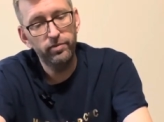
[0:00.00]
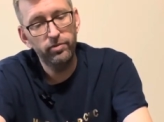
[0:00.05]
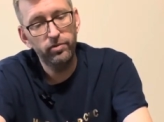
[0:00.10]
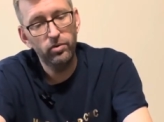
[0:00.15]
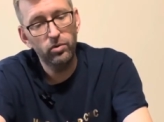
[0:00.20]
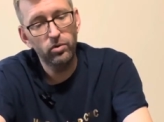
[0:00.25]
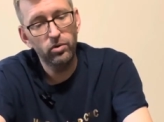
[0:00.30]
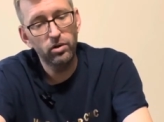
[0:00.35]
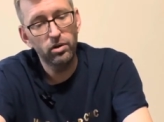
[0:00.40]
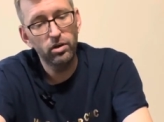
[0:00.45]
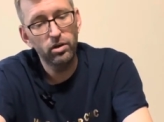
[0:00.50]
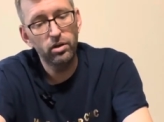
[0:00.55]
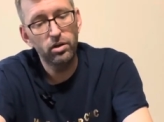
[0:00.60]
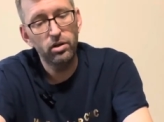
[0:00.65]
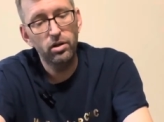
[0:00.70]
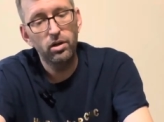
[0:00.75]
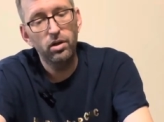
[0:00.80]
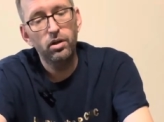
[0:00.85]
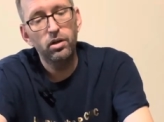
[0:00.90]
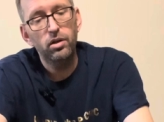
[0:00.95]
for
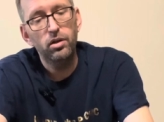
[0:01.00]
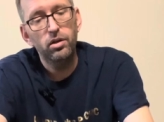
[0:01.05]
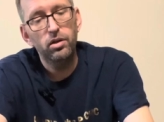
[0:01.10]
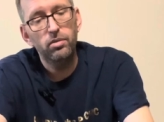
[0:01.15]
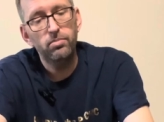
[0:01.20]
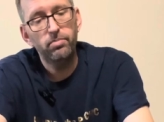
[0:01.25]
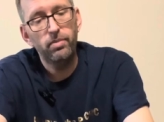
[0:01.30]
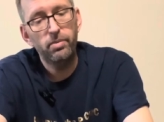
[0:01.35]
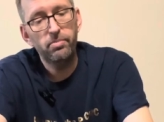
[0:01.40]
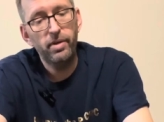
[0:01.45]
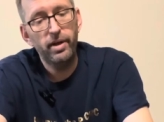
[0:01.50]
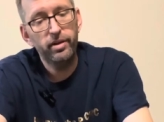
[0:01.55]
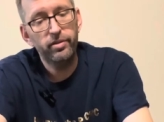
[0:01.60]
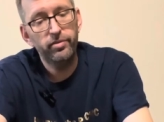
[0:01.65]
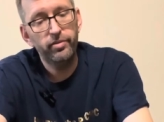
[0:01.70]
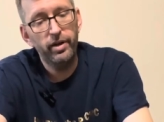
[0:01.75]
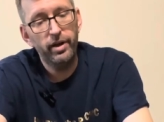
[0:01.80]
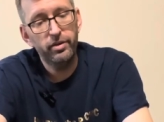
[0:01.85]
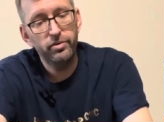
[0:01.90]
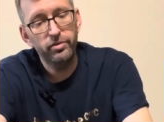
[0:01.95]
my Max
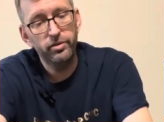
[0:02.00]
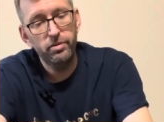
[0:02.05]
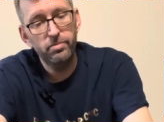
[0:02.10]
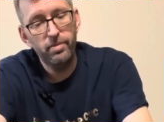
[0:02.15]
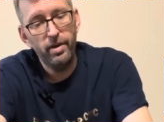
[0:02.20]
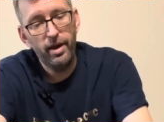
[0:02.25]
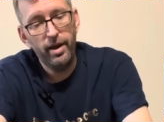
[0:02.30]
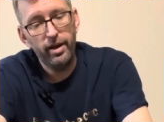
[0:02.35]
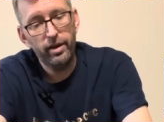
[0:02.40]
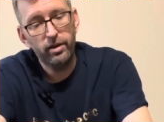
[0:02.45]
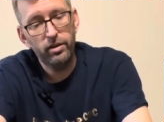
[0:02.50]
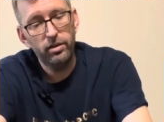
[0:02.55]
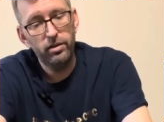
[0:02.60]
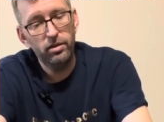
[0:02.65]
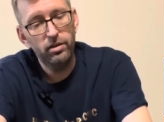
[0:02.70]
Factory pack.